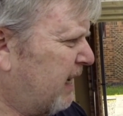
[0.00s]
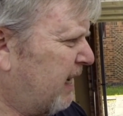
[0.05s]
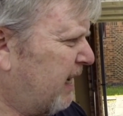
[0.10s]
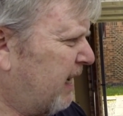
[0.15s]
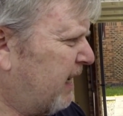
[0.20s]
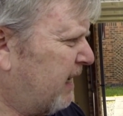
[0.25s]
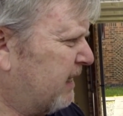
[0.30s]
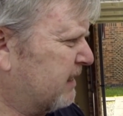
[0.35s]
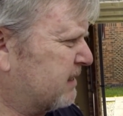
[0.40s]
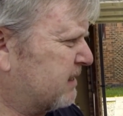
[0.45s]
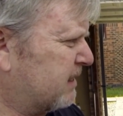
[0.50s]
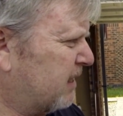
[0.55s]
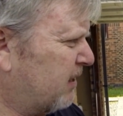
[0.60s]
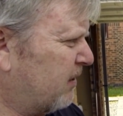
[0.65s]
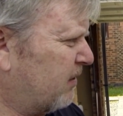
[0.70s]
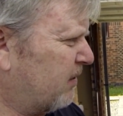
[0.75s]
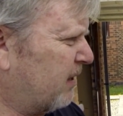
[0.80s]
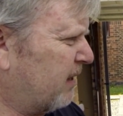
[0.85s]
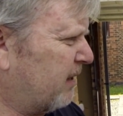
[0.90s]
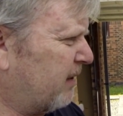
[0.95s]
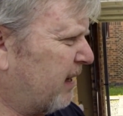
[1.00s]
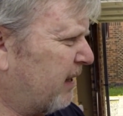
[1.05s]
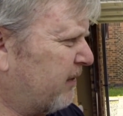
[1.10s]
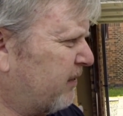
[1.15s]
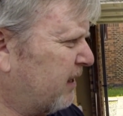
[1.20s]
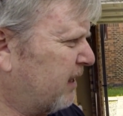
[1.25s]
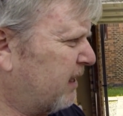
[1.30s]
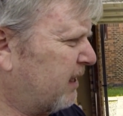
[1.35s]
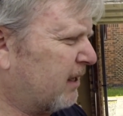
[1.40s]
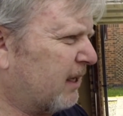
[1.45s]
And so I
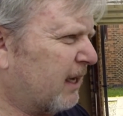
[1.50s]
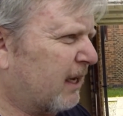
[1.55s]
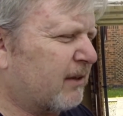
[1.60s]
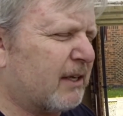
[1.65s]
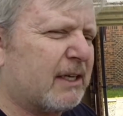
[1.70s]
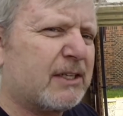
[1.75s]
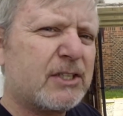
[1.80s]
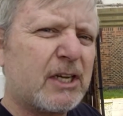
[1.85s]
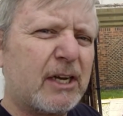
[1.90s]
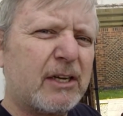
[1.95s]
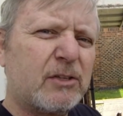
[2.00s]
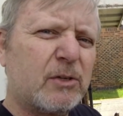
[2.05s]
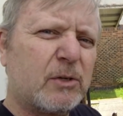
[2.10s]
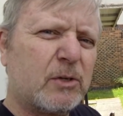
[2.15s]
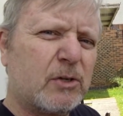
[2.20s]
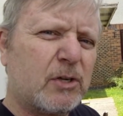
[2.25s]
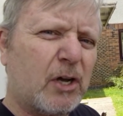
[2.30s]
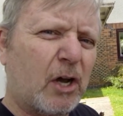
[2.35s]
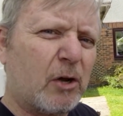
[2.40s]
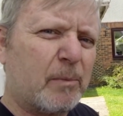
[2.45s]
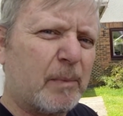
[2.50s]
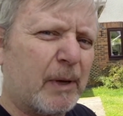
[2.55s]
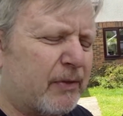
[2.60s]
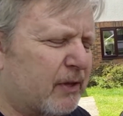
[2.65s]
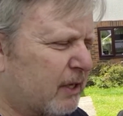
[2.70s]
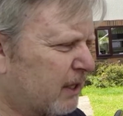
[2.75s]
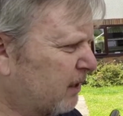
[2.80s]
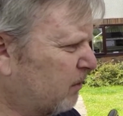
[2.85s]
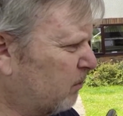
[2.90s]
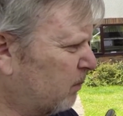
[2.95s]
think it's going to a good home. I
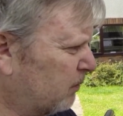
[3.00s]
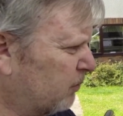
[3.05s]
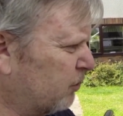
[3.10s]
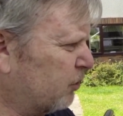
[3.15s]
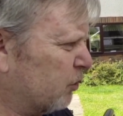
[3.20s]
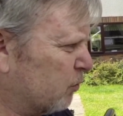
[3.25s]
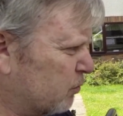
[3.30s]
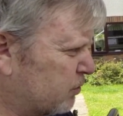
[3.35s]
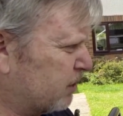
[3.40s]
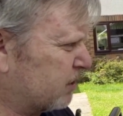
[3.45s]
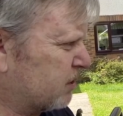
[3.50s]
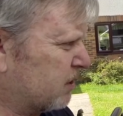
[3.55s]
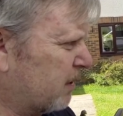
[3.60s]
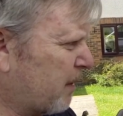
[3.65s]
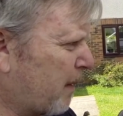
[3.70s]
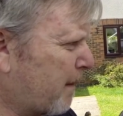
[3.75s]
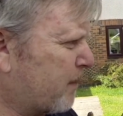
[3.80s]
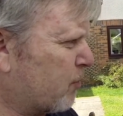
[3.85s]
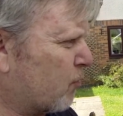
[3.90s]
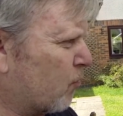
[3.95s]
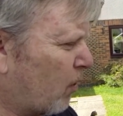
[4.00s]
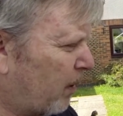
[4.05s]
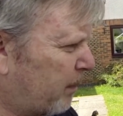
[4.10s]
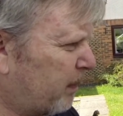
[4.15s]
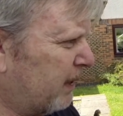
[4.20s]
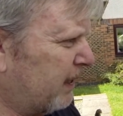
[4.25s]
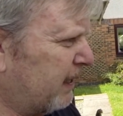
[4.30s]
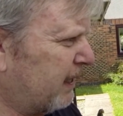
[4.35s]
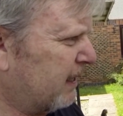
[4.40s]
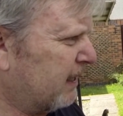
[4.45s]
think he will use it
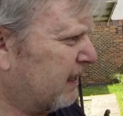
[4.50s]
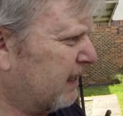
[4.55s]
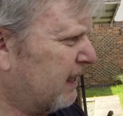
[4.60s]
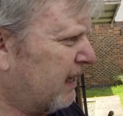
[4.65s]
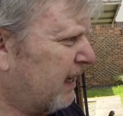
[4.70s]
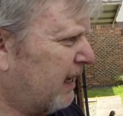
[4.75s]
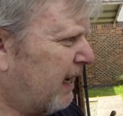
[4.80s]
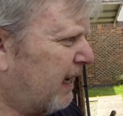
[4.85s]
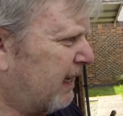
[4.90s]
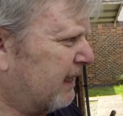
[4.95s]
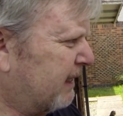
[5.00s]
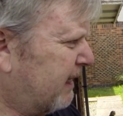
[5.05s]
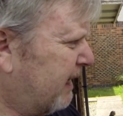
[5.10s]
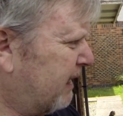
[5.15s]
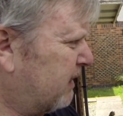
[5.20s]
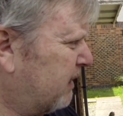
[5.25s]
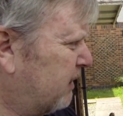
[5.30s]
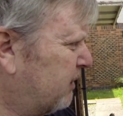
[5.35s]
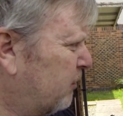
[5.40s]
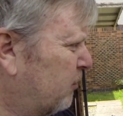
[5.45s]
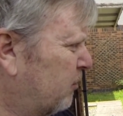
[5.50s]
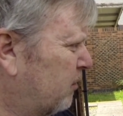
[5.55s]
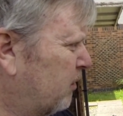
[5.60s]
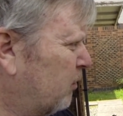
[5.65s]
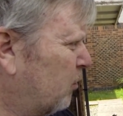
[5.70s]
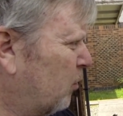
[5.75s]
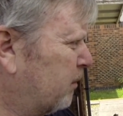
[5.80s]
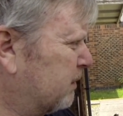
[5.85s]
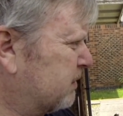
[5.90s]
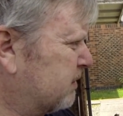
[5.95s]
properly and get an
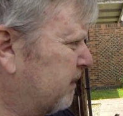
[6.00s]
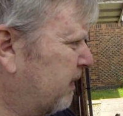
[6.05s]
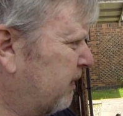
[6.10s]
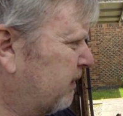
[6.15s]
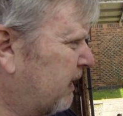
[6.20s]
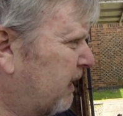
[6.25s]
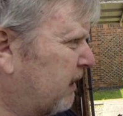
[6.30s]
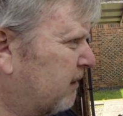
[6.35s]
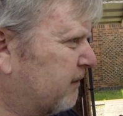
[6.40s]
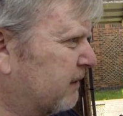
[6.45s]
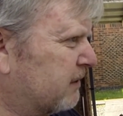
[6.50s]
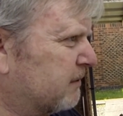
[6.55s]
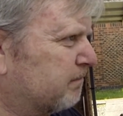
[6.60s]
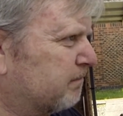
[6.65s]
enormous amount out of it.